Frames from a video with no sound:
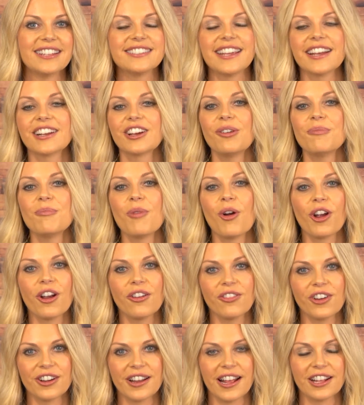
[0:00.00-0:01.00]
Check out more
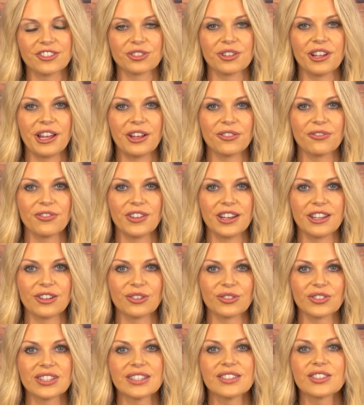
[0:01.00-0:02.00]
of our natural health
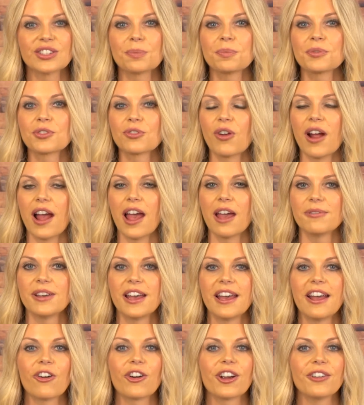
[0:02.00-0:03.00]
videos, subscribe,
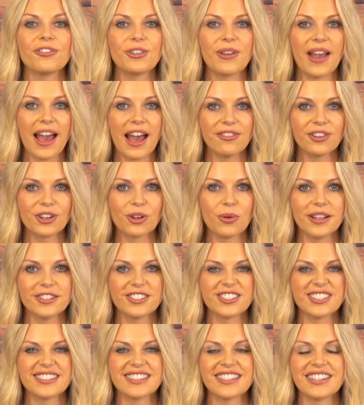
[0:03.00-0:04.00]
or if you have a
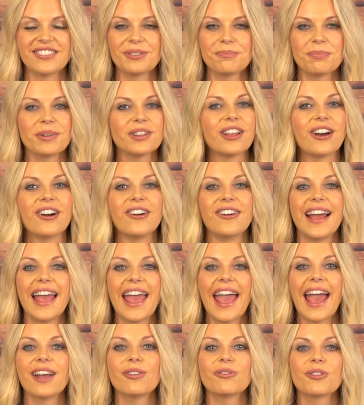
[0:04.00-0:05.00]
question, leave it below.
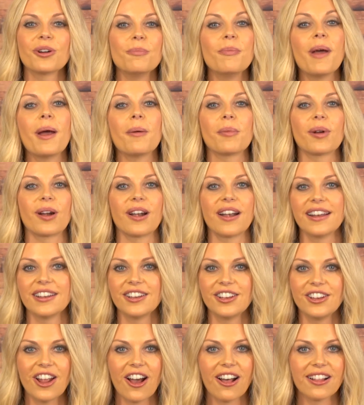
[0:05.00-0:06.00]
And remember,
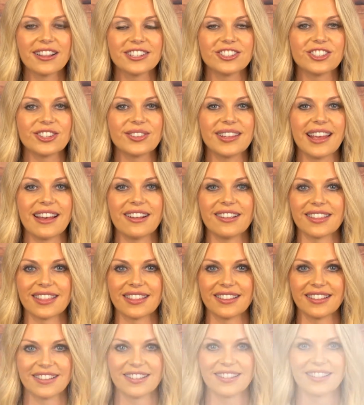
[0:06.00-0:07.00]
knowledge is health.